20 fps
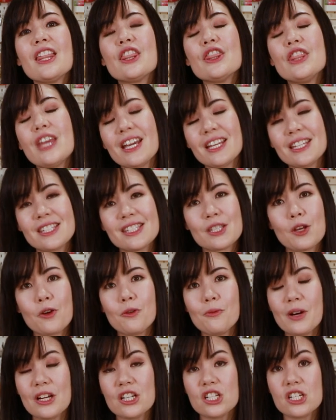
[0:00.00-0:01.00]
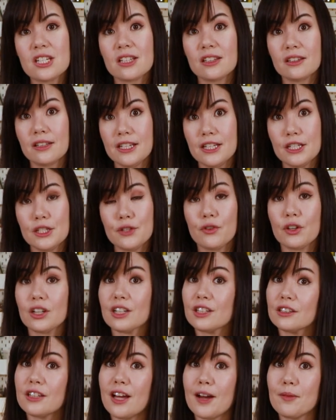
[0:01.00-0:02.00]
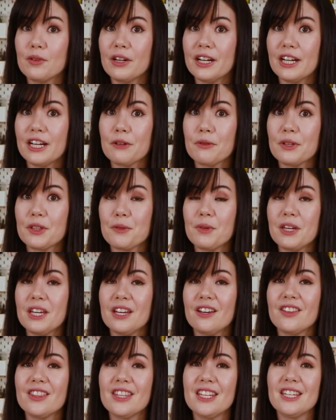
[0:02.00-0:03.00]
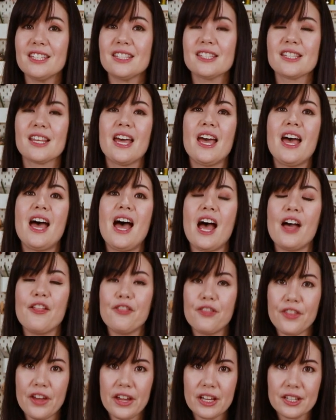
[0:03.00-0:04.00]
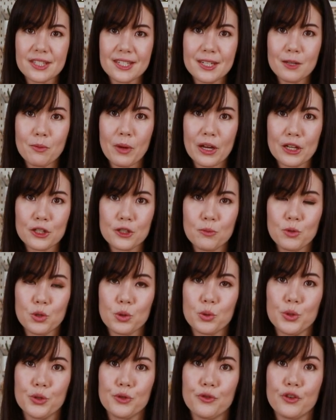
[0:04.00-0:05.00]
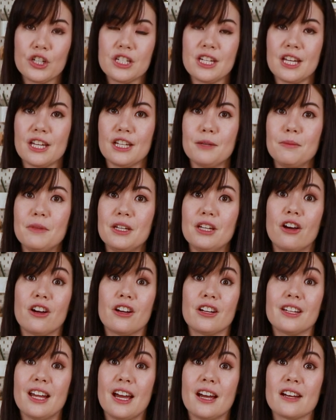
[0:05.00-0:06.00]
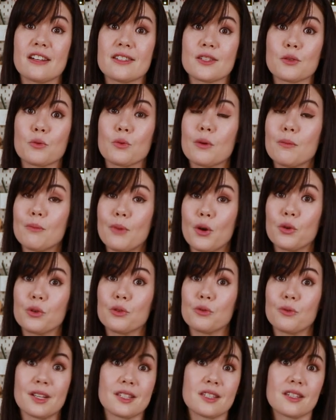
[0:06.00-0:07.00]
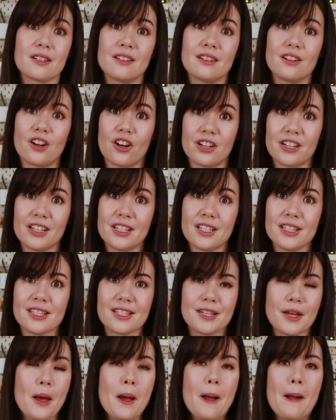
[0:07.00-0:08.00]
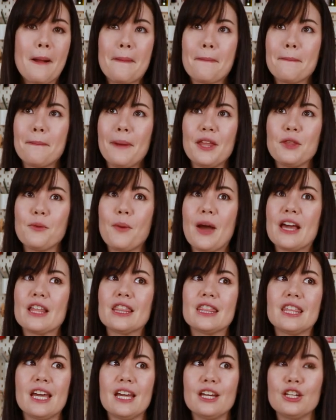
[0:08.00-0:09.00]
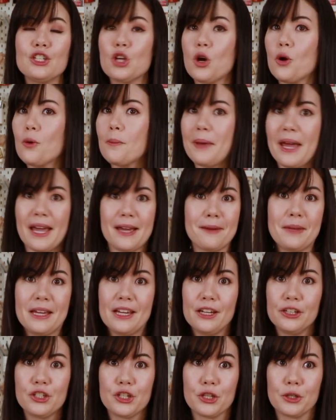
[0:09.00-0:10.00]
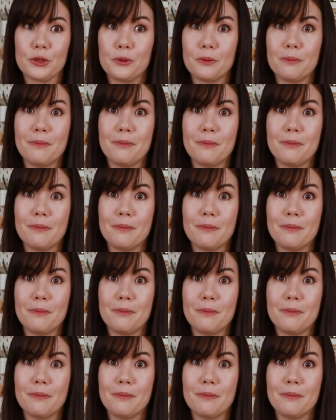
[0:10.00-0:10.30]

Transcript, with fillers: Thanks so much to Liz for collaborating with me on this, and thanks to Bantam Tools for taking me on as a remote resident artist. By the way, they don't pay me to